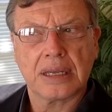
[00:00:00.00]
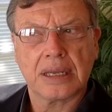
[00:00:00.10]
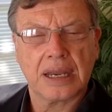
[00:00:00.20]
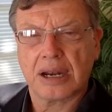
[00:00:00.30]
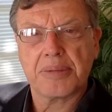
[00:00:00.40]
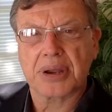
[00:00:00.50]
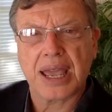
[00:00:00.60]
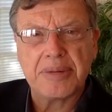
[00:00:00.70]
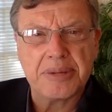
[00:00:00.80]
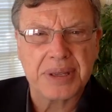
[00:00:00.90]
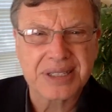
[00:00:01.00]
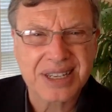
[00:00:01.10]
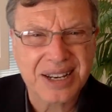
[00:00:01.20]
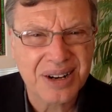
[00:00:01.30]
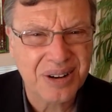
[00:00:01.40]
and Ann Arbor came to me and
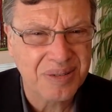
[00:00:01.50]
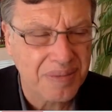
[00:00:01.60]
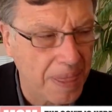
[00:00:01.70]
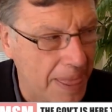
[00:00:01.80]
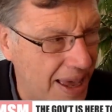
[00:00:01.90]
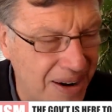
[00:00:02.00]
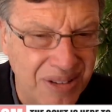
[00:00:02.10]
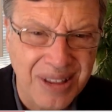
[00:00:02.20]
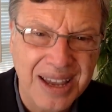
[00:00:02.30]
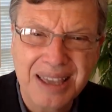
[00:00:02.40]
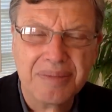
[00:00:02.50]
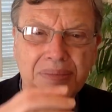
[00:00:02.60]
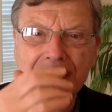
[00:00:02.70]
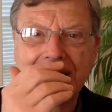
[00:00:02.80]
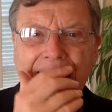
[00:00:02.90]
said, you know, I don't like
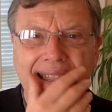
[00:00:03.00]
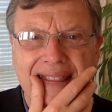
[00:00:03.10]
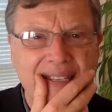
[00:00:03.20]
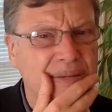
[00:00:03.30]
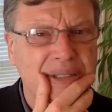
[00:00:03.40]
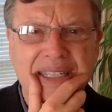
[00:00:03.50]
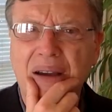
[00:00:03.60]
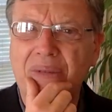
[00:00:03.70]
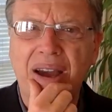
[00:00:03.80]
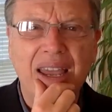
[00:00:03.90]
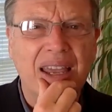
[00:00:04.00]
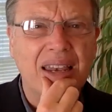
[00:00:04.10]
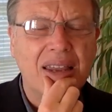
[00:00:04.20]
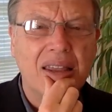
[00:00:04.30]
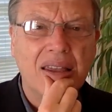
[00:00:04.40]
him, but this was not right.
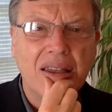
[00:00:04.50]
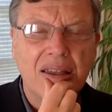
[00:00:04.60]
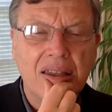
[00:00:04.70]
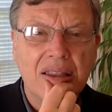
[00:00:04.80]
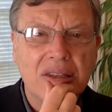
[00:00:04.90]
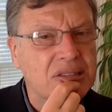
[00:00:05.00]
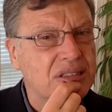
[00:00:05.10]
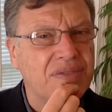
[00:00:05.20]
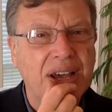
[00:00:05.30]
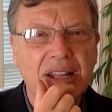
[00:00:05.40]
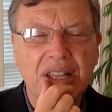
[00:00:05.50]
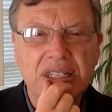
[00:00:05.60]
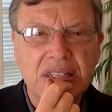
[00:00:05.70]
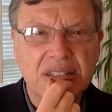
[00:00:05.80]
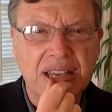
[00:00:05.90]
This is a
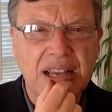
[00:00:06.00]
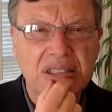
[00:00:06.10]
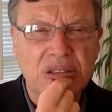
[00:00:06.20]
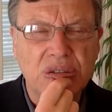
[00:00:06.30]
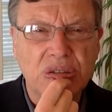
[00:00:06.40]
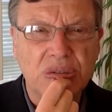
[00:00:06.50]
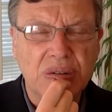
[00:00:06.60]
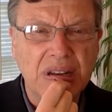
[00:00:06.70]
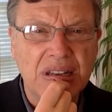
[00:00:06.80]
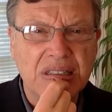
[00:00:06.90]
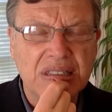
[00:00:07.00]
violation of the constitutional right.